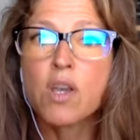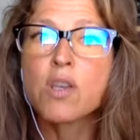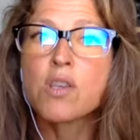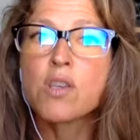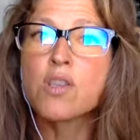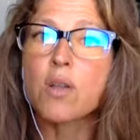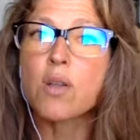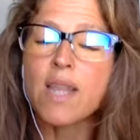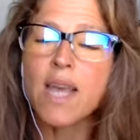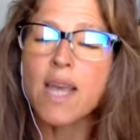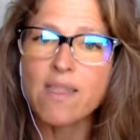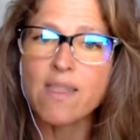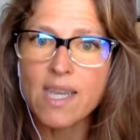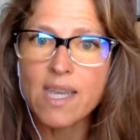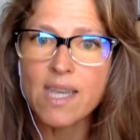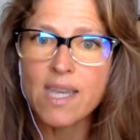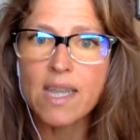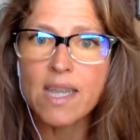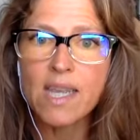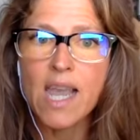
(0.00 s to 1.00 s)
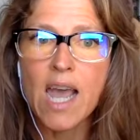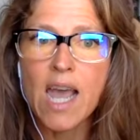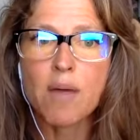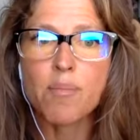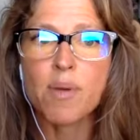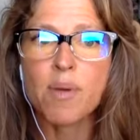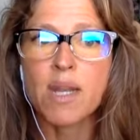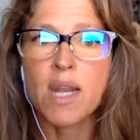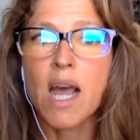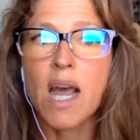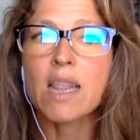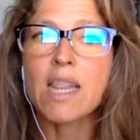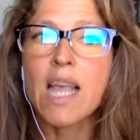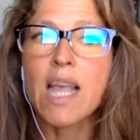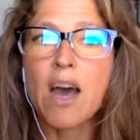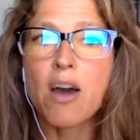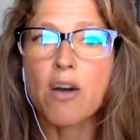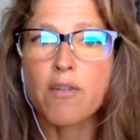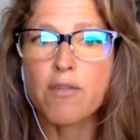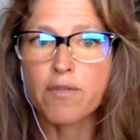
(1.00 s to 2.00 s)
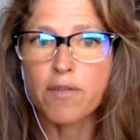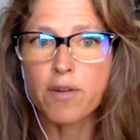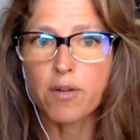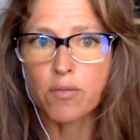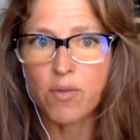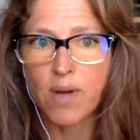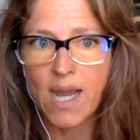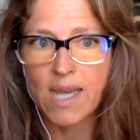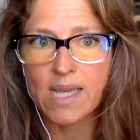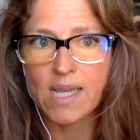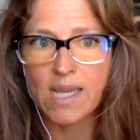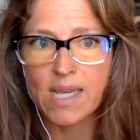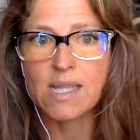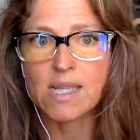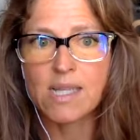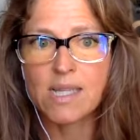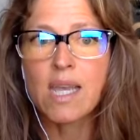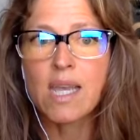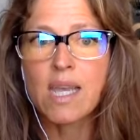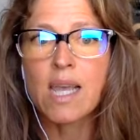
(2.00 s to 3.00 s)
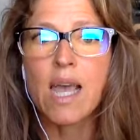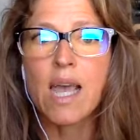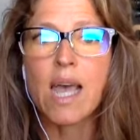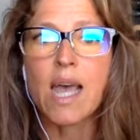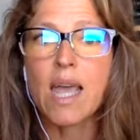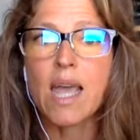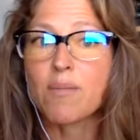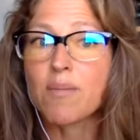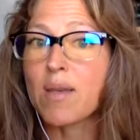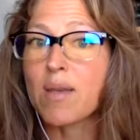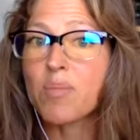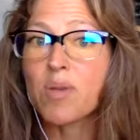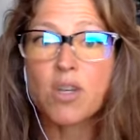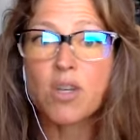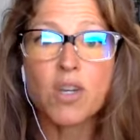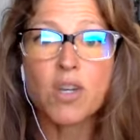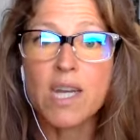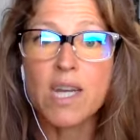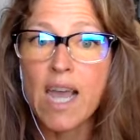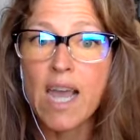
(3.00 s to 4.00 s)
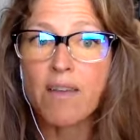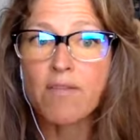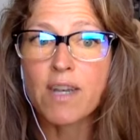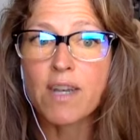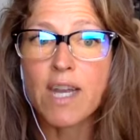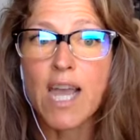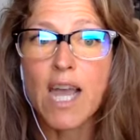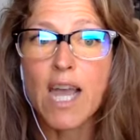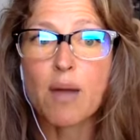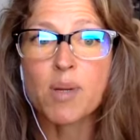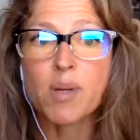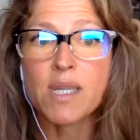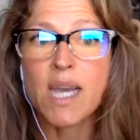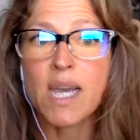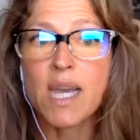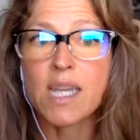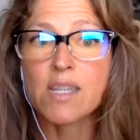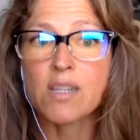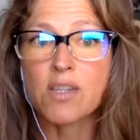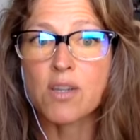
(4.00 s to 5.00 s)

So let the healing happen. Allow for rest and maybe you're going to have an appetite.